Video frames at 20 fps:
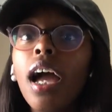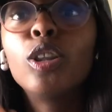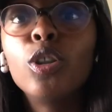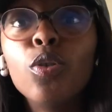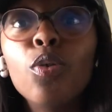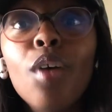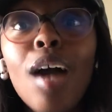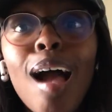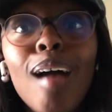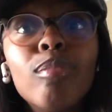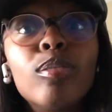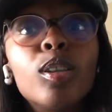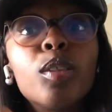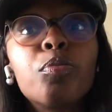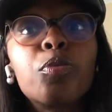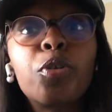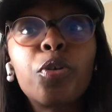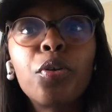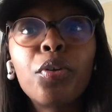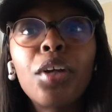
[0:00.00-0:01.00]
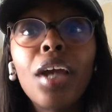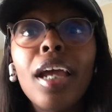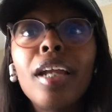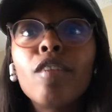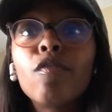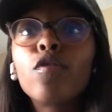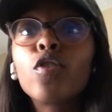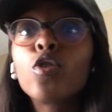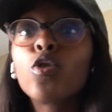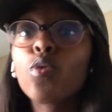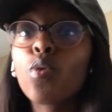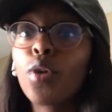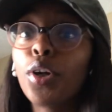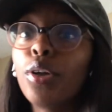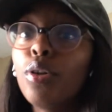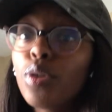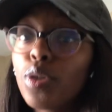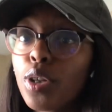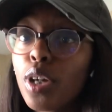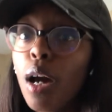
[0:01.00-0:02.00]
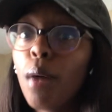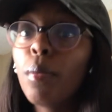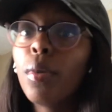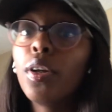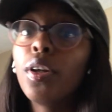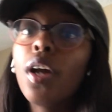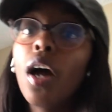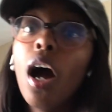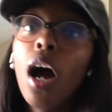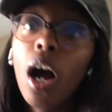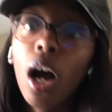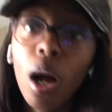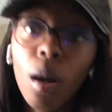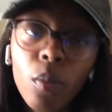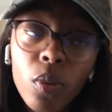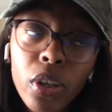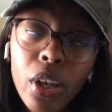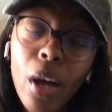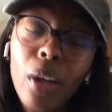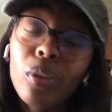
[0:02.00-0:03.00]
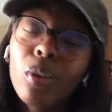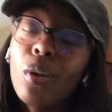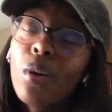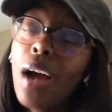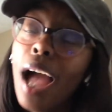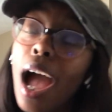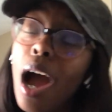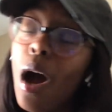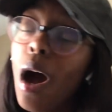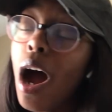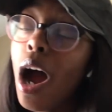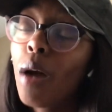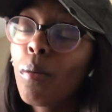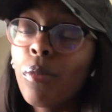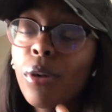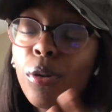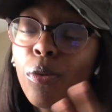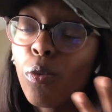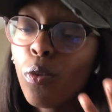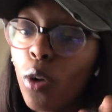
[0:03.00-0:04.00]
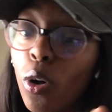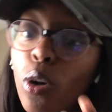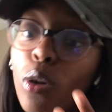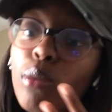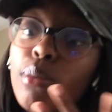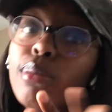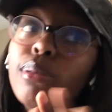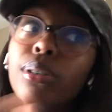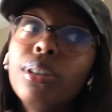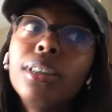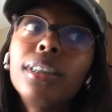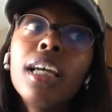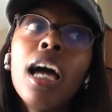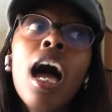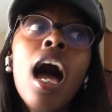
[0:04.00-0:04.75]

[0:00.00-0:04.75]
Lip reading: Do have some creative tutorials coming up. Y'all know how Omri rolls.